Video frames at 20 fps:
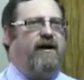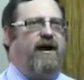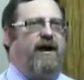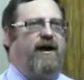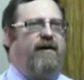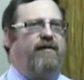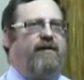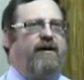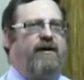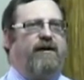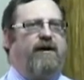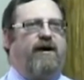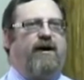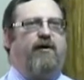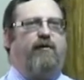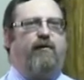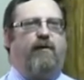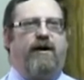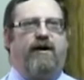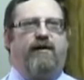and then
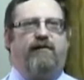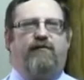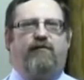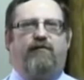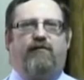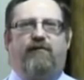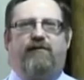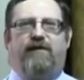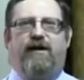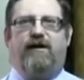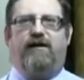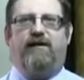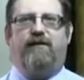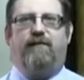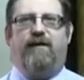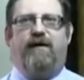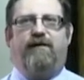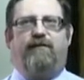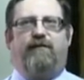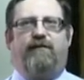our rights to take
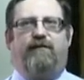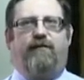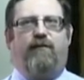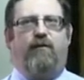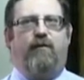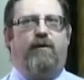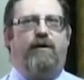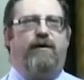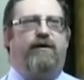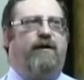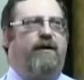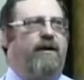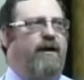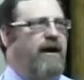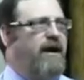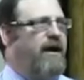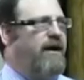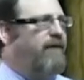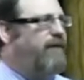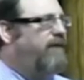the matter forward
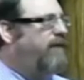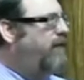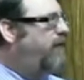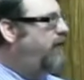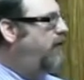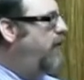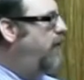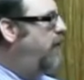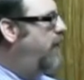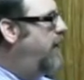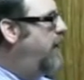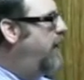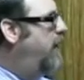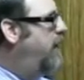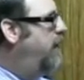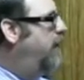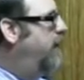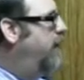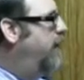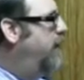have
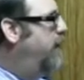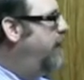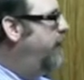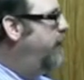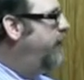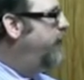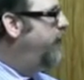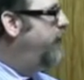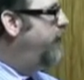terminated.